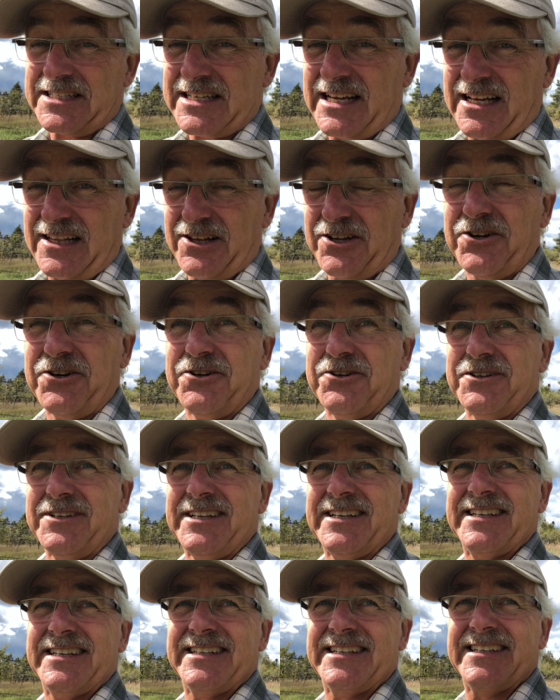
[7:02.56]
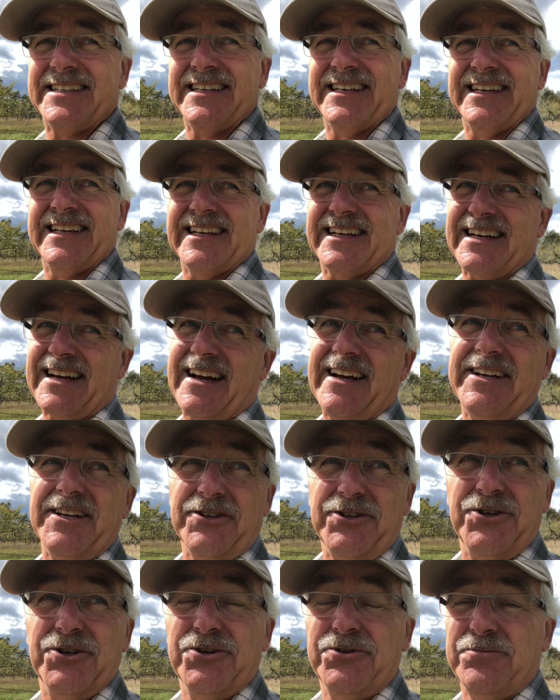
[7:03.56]
I learned, kind of
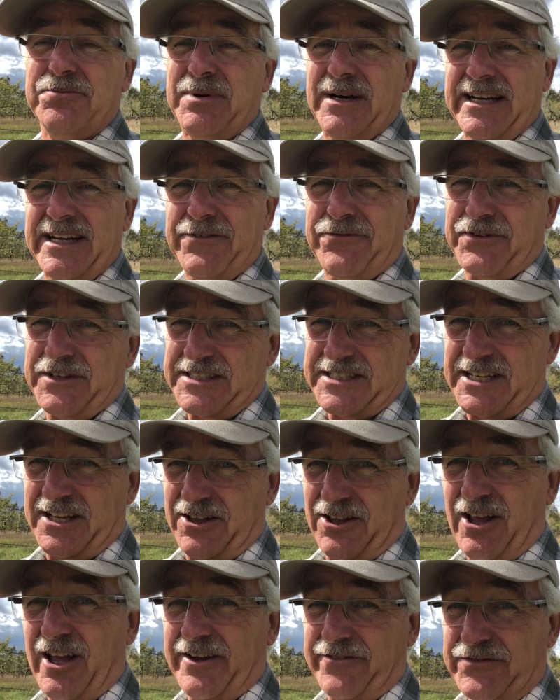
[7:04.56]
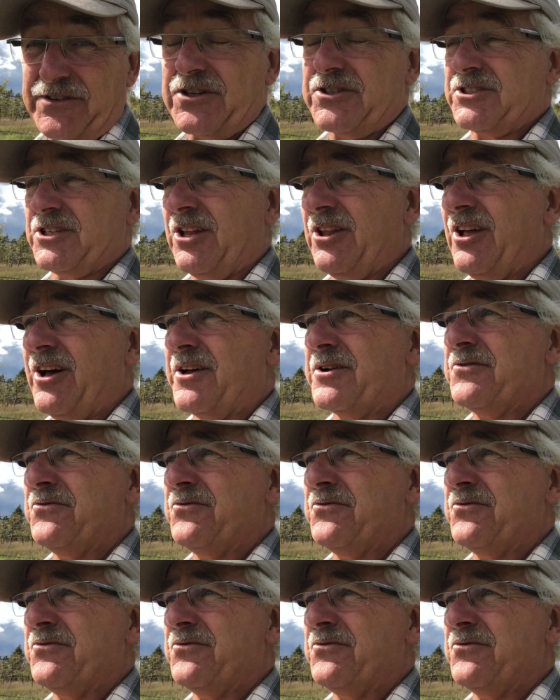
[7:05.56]
new, but if there's a lot of